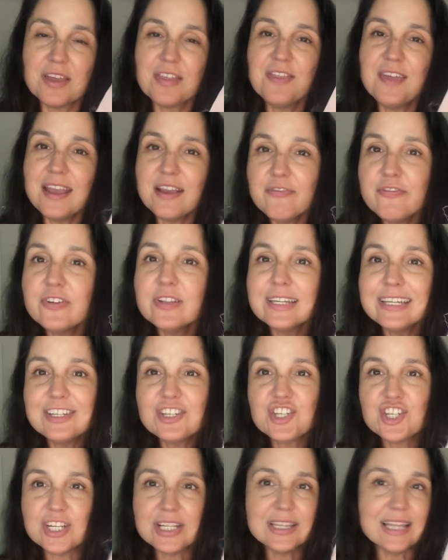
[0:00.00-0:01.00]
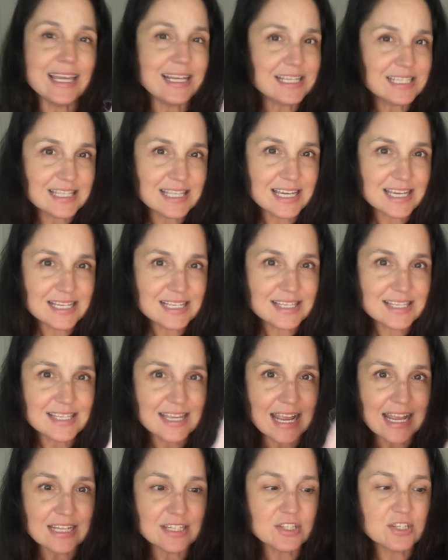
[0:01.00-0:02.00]
Thankfully, she likes this,
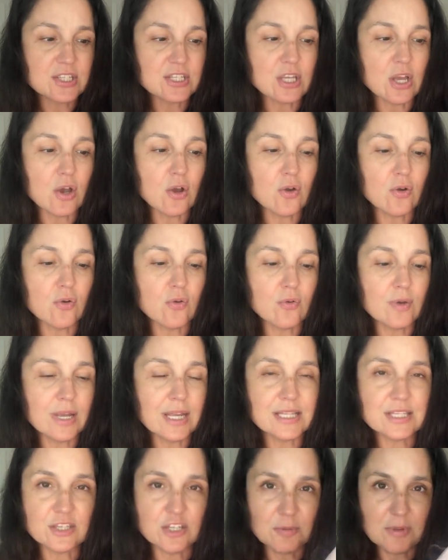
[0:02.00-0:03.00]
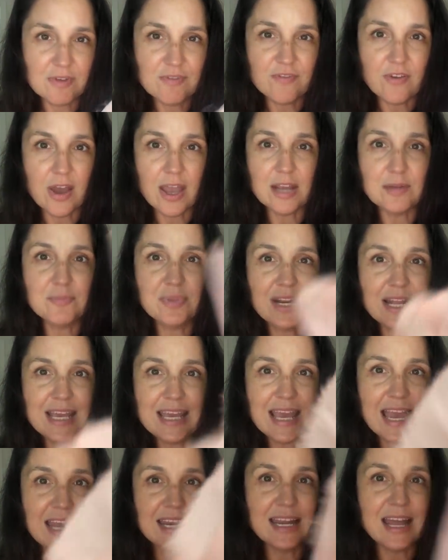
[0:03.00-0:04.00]
and so it's gonna be fine. But
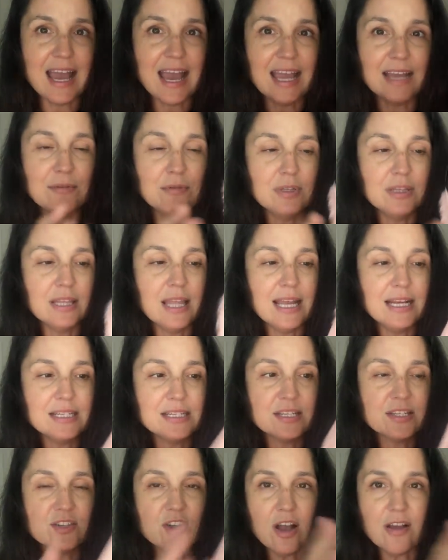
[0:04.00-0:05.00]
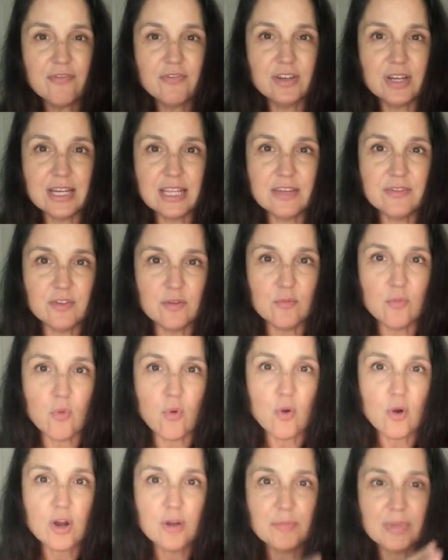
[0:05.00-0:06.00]
again, I would like to soften it even
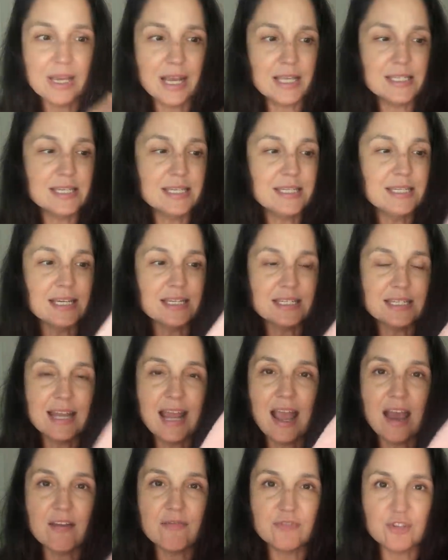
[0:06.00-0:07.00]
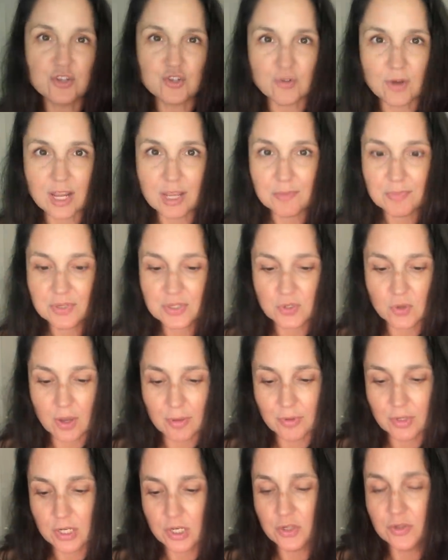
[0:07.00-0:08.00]
more because it doesn't have the drape. So I'm
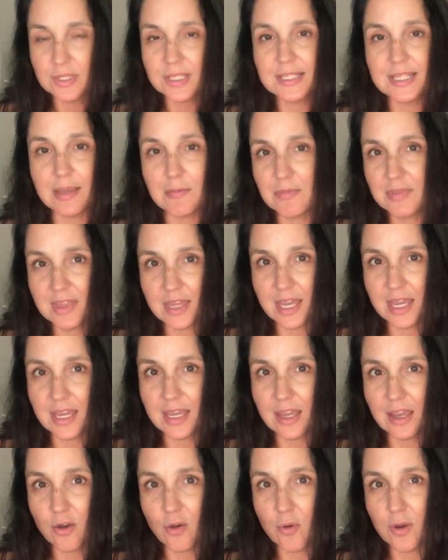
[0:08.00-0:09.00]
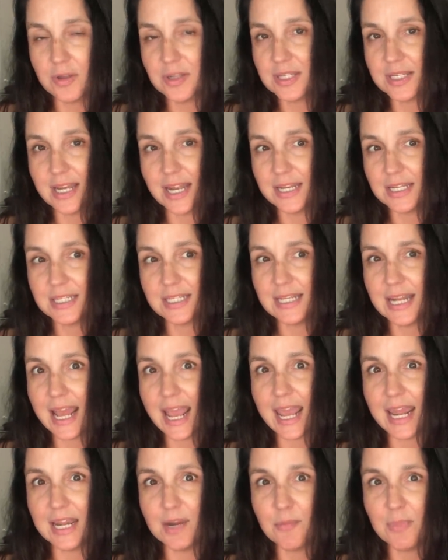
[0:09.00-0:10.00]
gonna do the same thing, go out
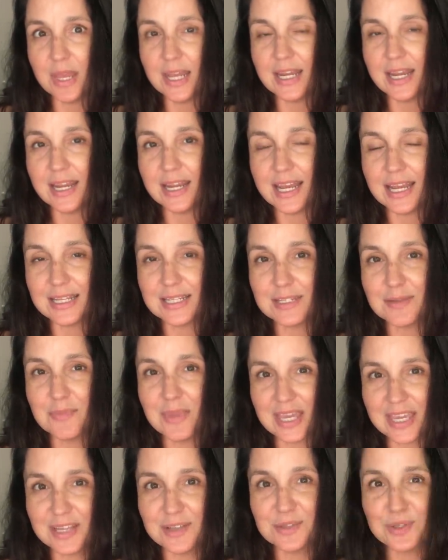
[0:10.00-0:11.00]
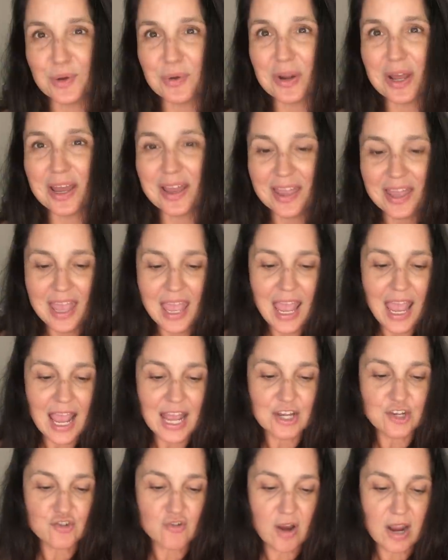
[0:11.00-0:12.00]
today in a bit and get some baking soda
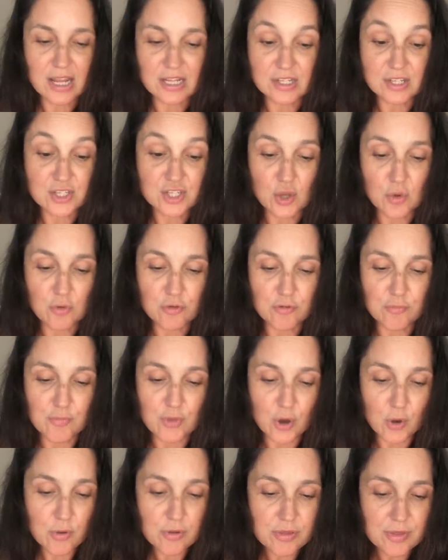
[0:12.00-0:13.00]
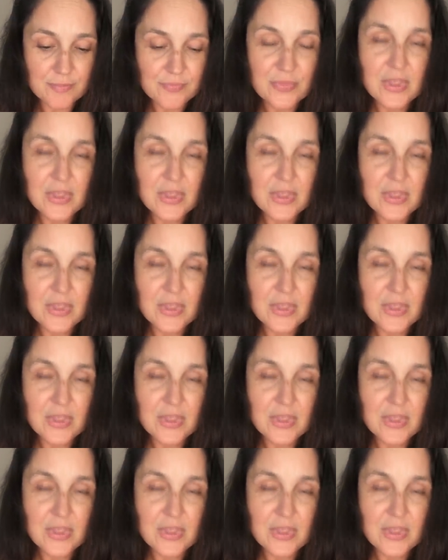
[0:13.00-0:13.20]
and try and soak them both.